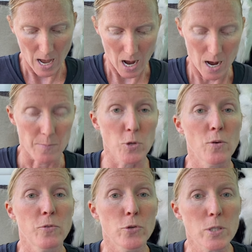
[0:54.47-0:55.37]
You
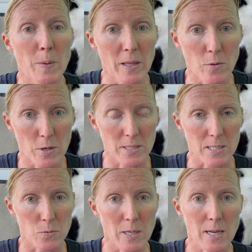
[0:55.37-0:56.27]
have new spelling words
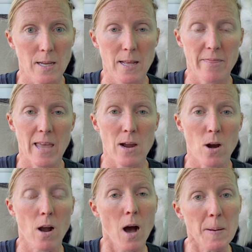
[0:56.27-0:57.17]
this week. They are
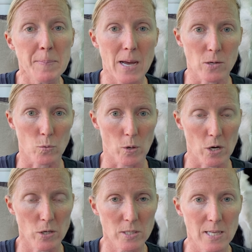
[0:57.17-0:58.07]
compound
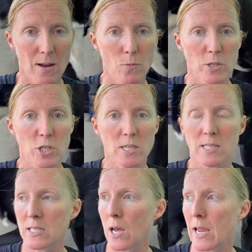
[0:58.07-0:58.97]
words, which
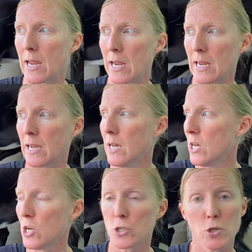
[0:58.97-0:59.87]
is a
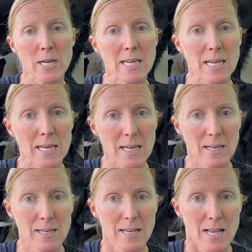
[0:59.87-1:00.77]

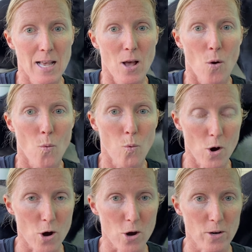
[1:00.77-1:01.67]
tricky
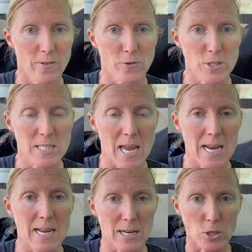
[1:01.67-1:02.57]
word for
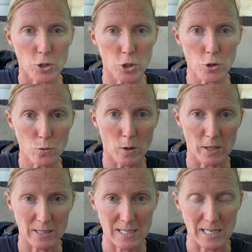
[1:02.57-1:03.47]
saying 2
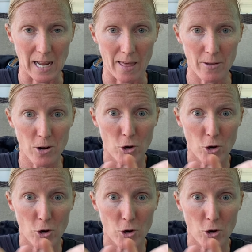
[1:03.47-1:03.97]
words together